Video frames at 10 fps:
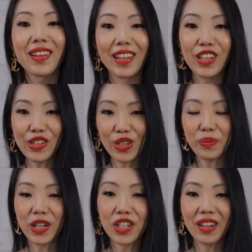Thank you so
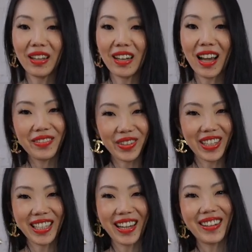much and have a
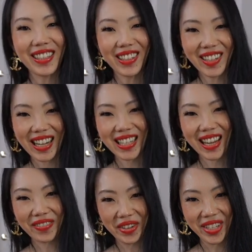great day. I'll talk to you guys
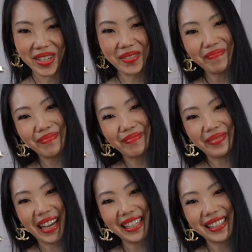again very soon. Bye.